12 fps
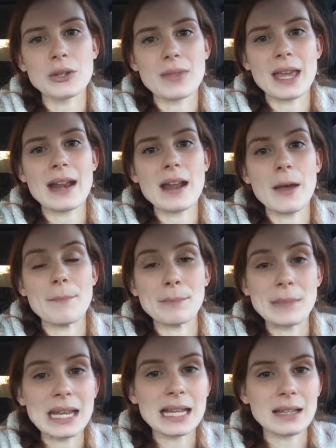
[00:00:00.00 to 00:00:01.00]
you then
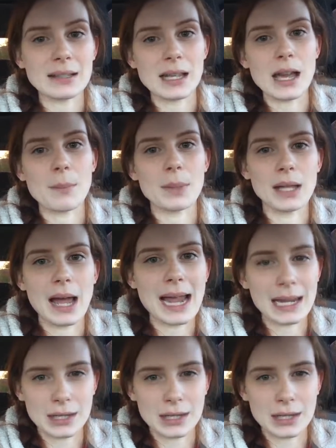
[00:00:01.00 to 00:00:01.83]
immediately apply